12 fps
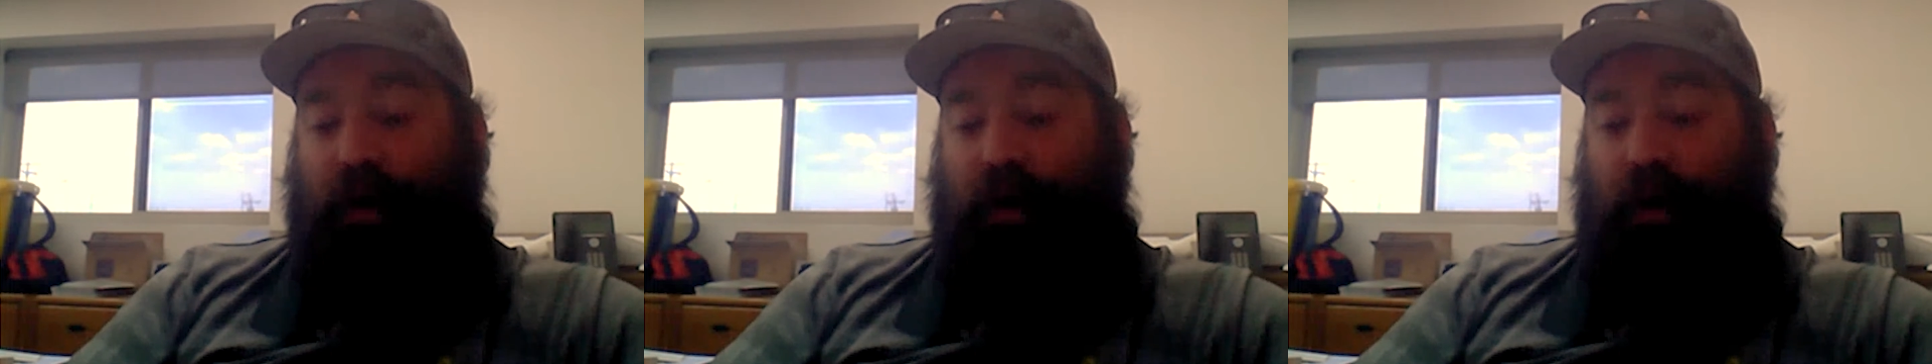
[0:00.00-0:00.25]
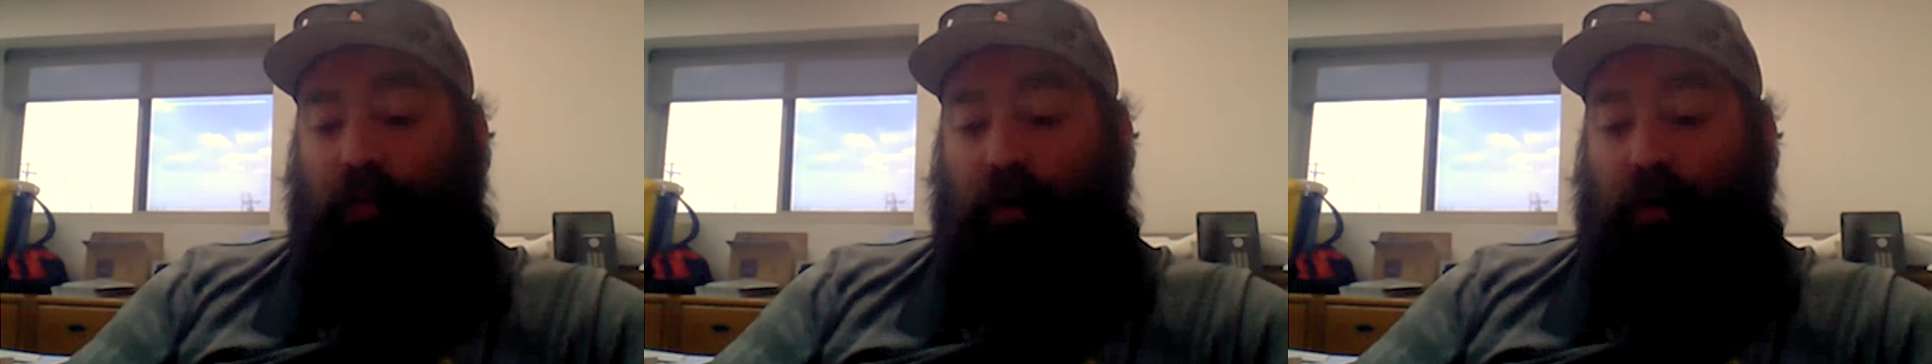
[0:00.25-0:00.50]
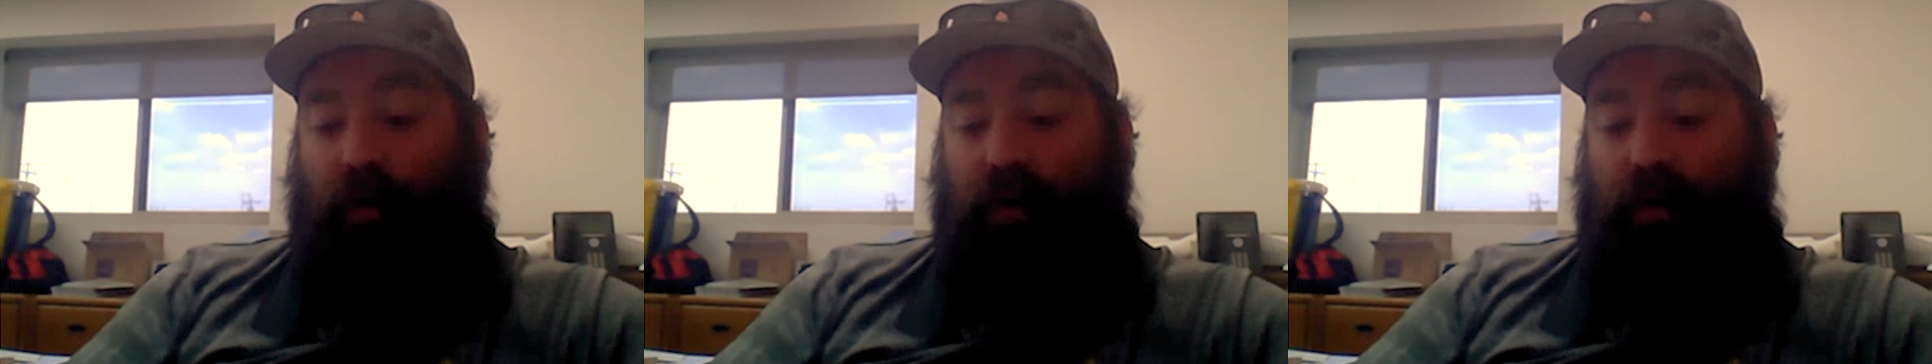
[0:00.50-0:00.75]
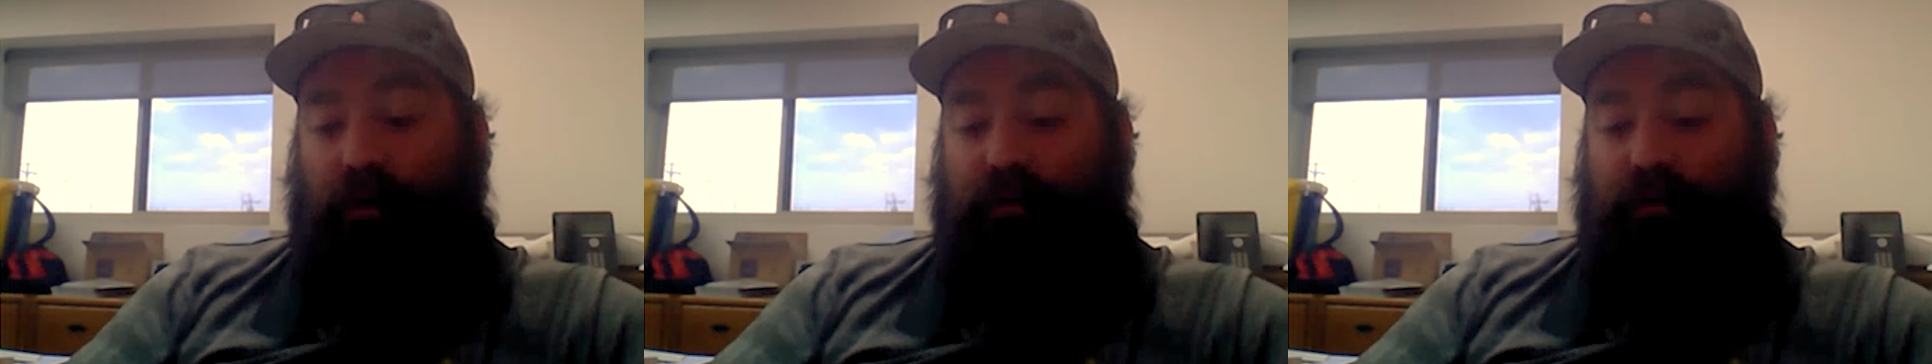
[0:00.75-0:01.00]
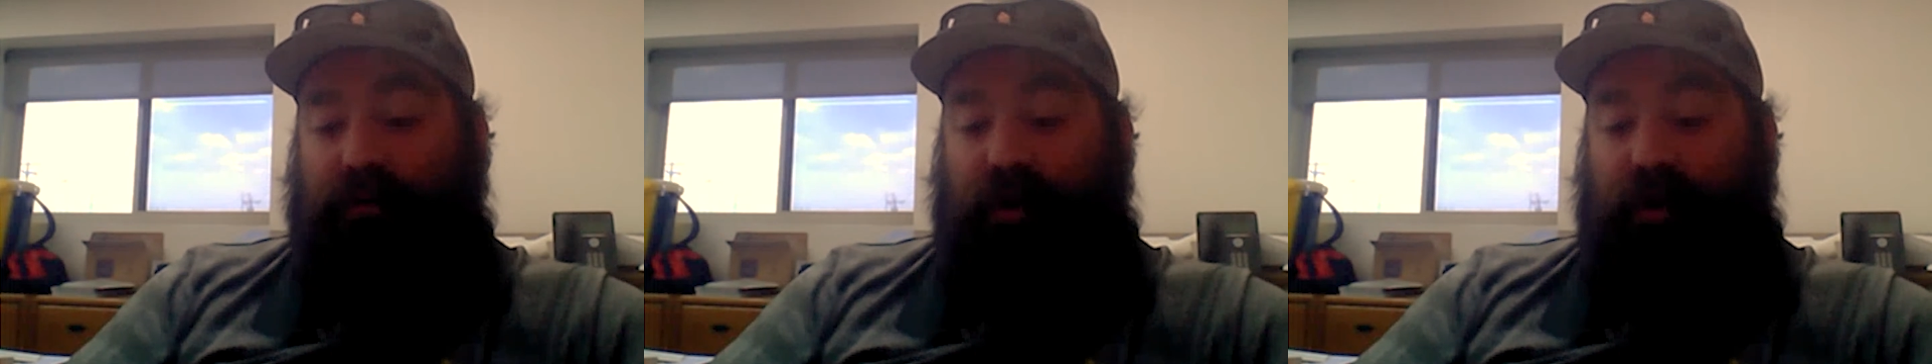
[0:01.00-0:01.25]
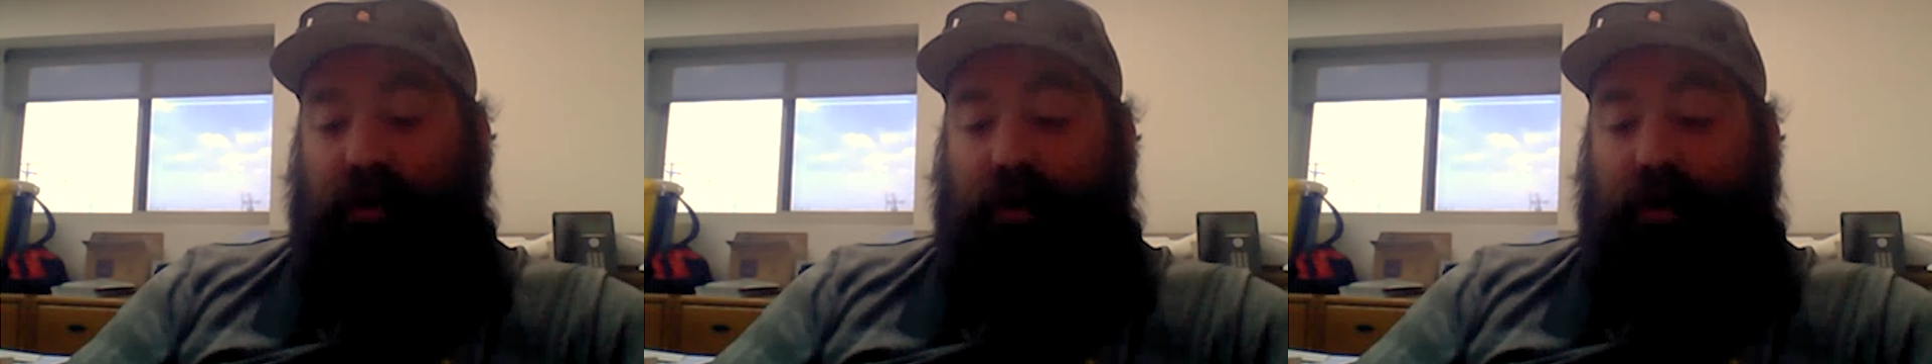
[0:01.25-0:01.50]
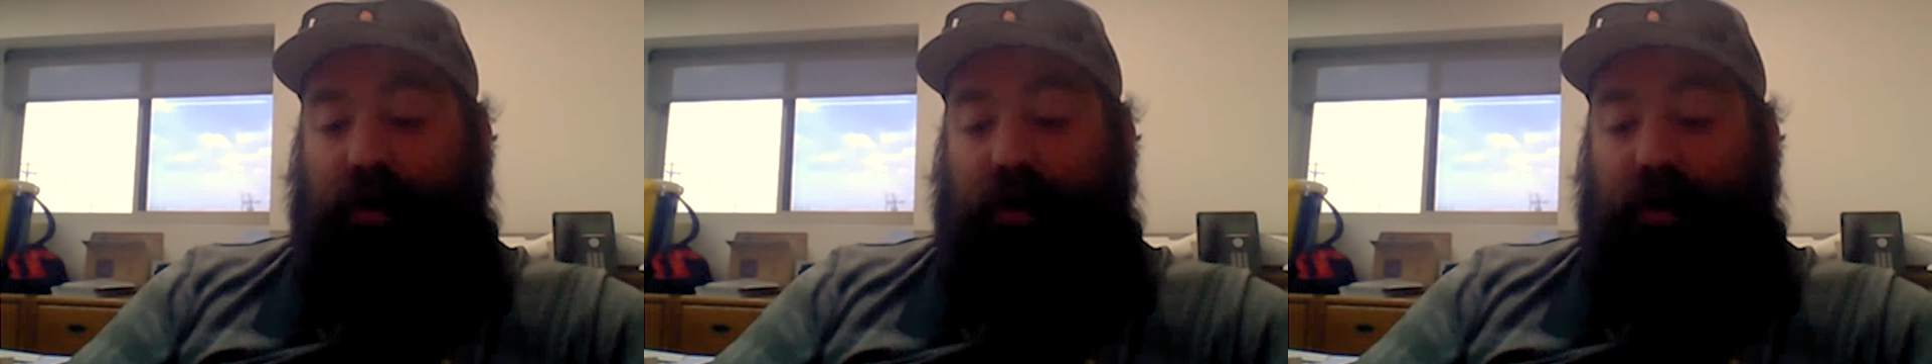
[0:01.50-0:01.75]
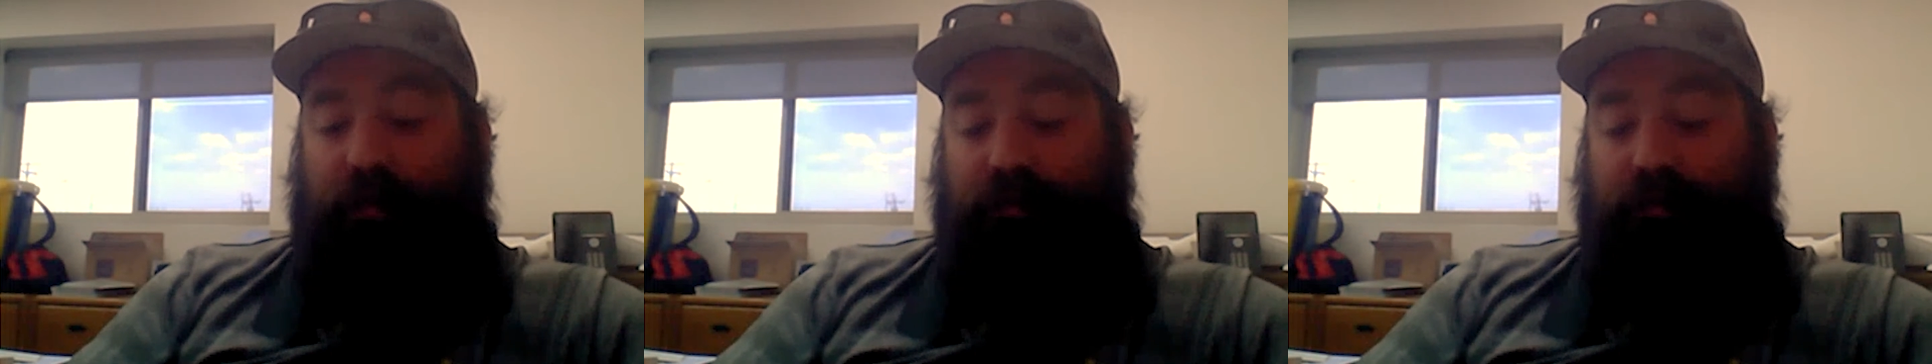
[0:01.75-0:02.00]
and where we use
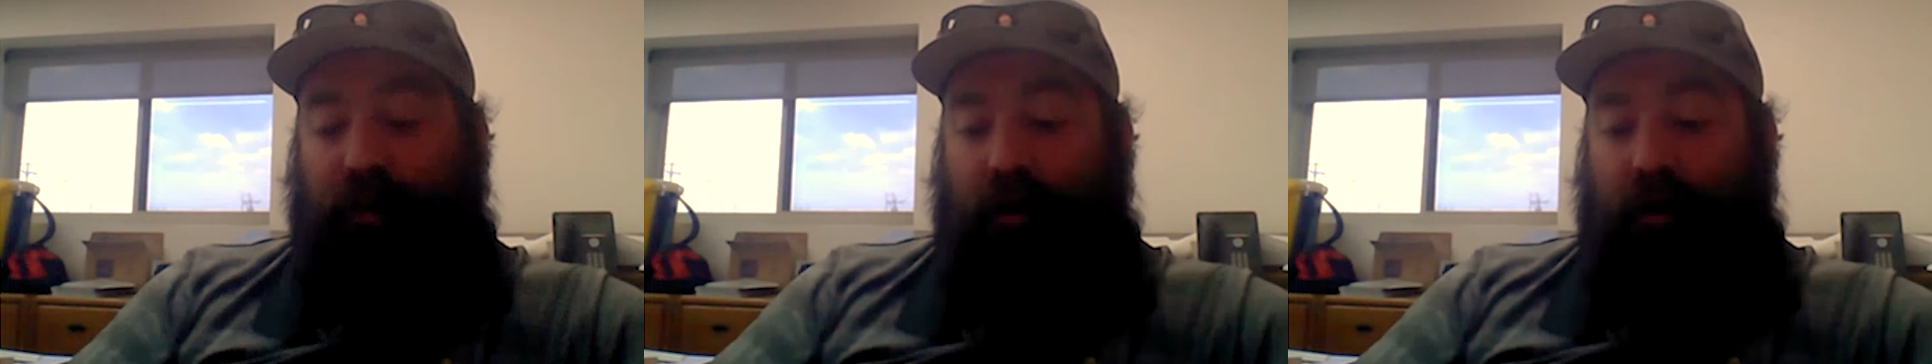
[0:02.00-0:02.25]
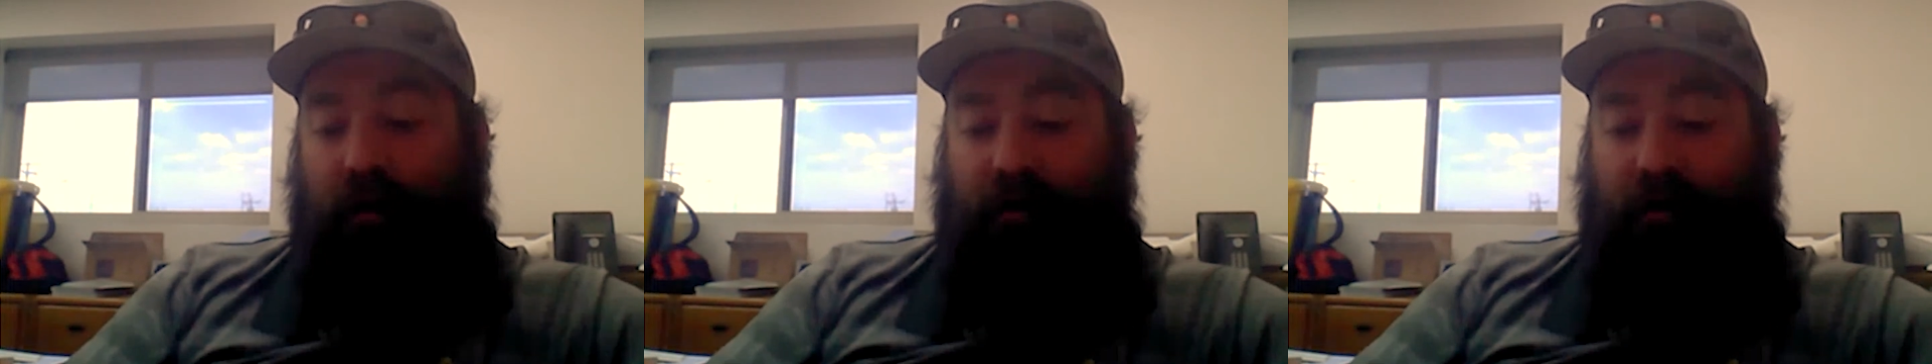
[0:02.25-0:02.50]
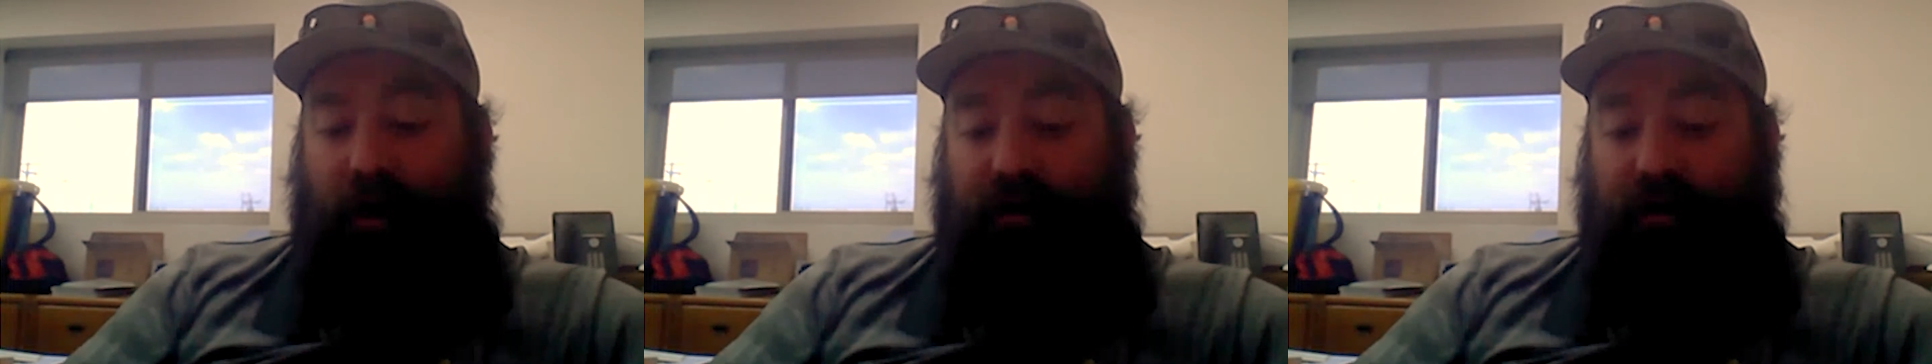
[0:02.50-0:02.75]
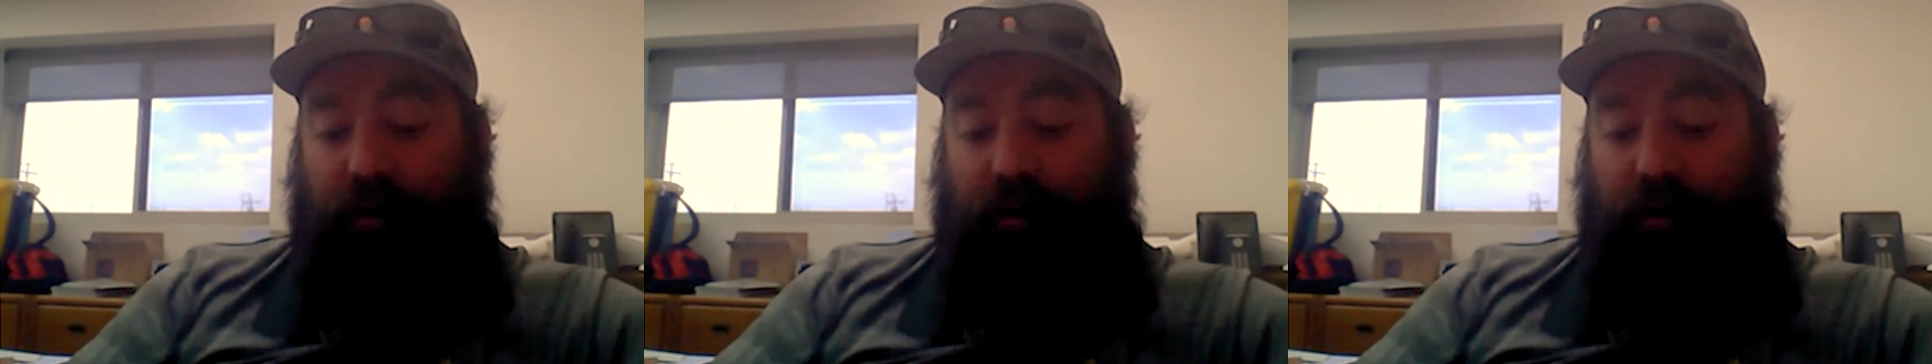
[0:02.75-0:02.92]
the drain